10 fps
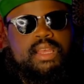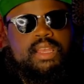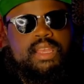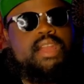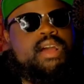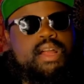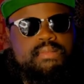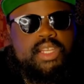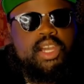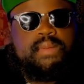you know what I'm
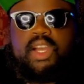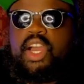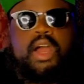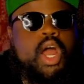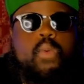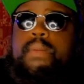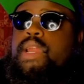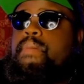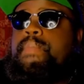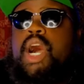talking about. All our women
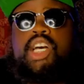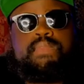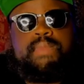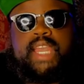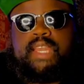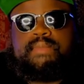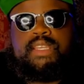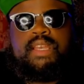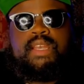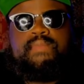are boss babes.
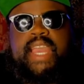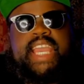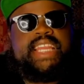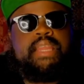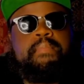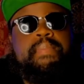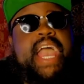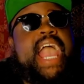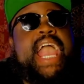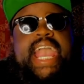They get the
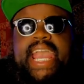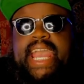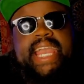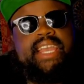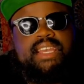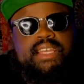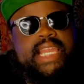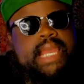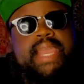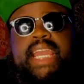bag and
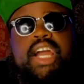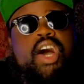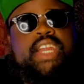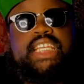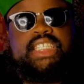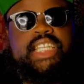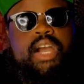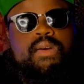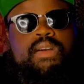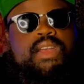they making all this
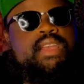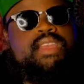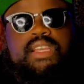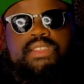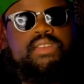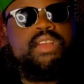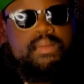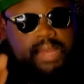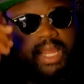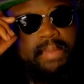dough. Y'all sure to
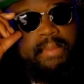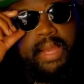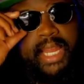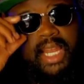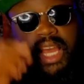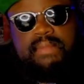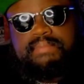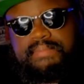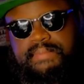complain about money a lot.